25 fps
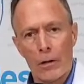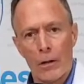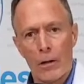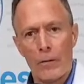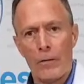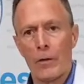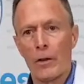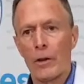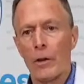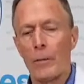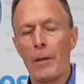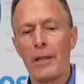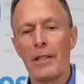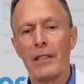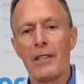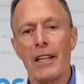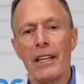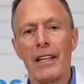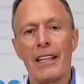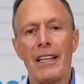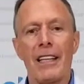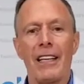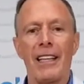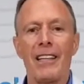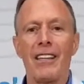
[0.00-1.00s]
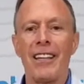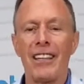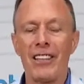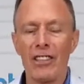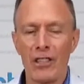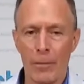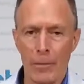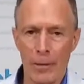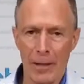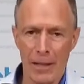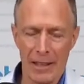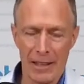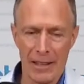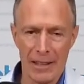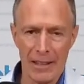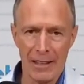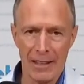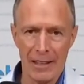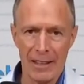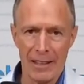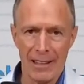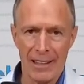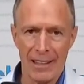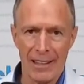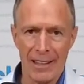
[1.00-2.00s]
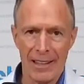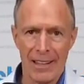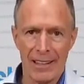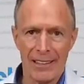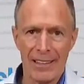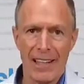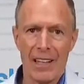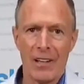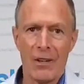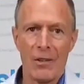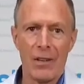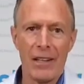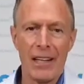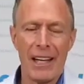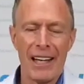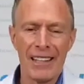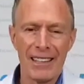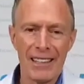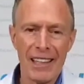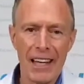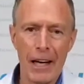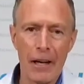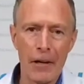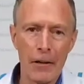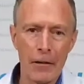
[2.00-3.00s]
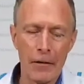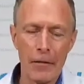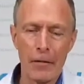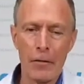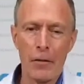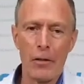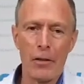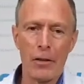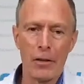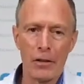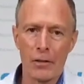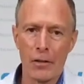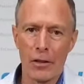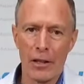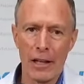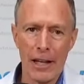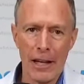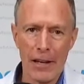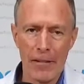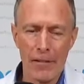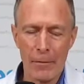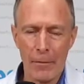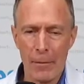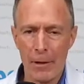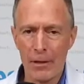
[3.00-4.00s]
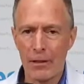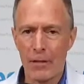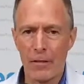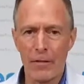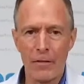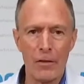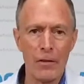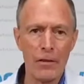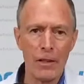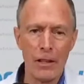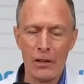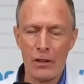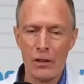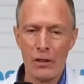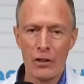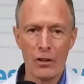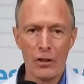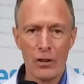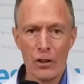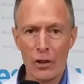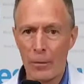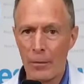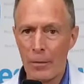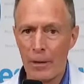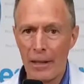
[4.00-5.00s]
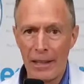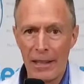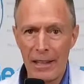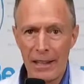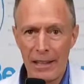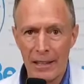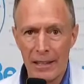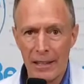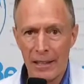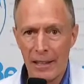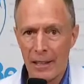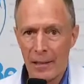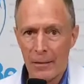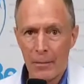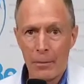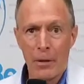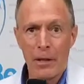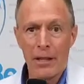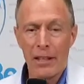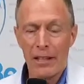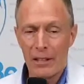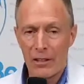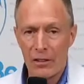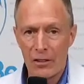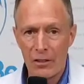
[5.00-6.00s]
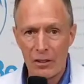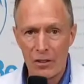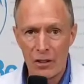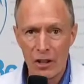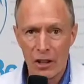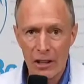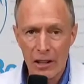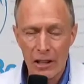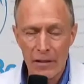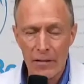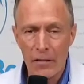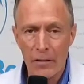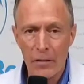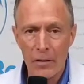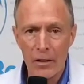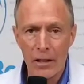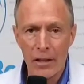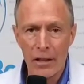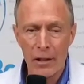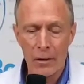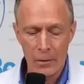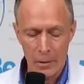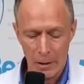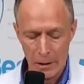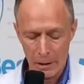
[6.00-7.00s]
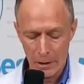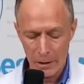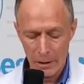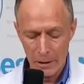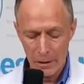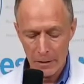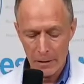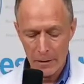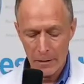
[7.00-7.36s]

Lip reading: If you're going to be stuck in a lunch meeting that only has catered food, it's going to have a bunch of food that you shouldn't be eating and probably junky food anyway.